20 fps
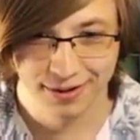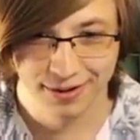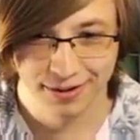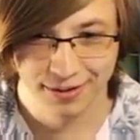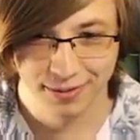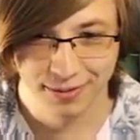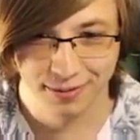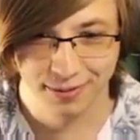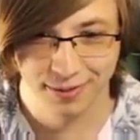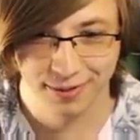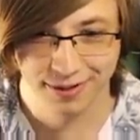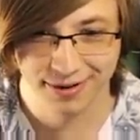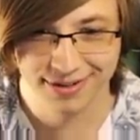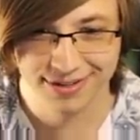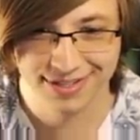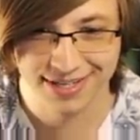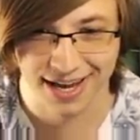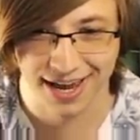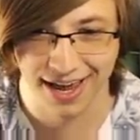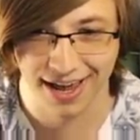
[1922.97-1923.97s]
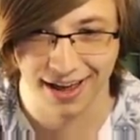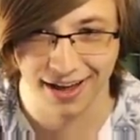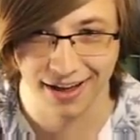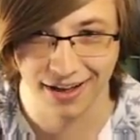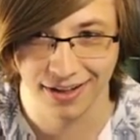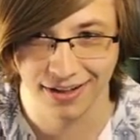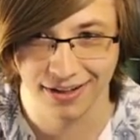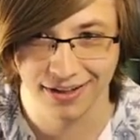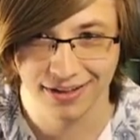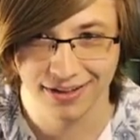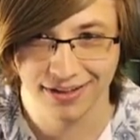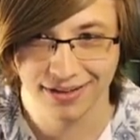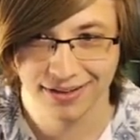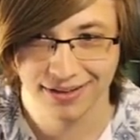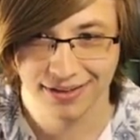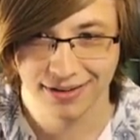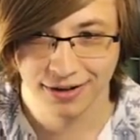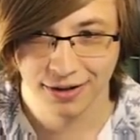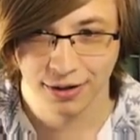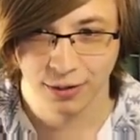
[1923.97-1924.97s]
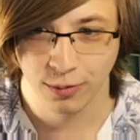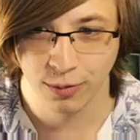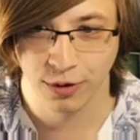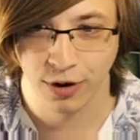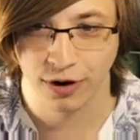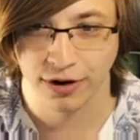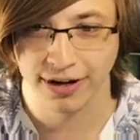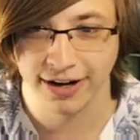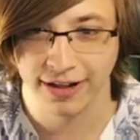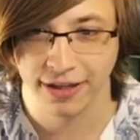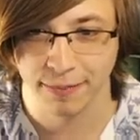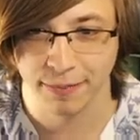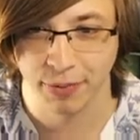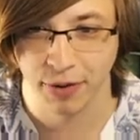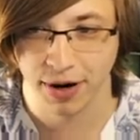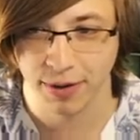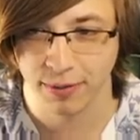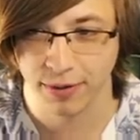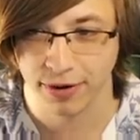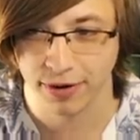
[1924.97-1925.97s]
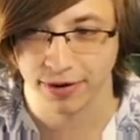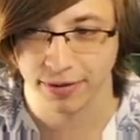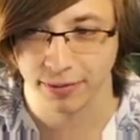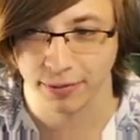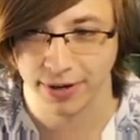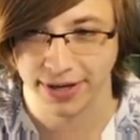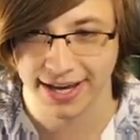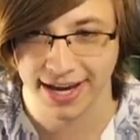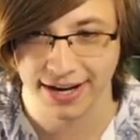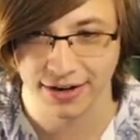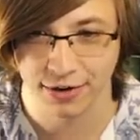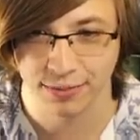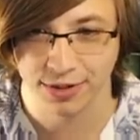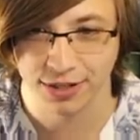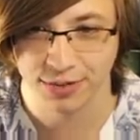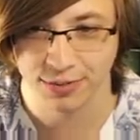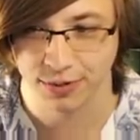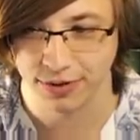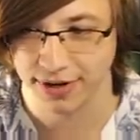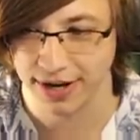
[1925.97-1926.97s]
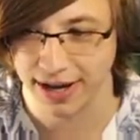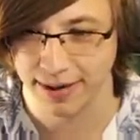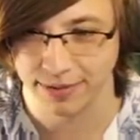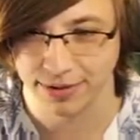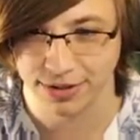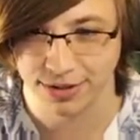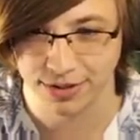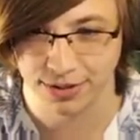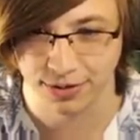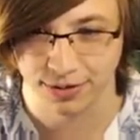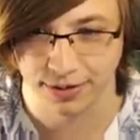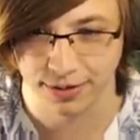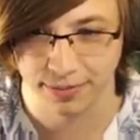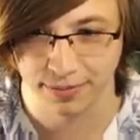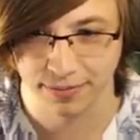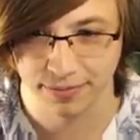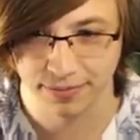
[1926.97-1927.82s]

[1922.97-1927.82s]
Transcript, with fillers: War's hell. We're already to the point where we can't do much more damage to him.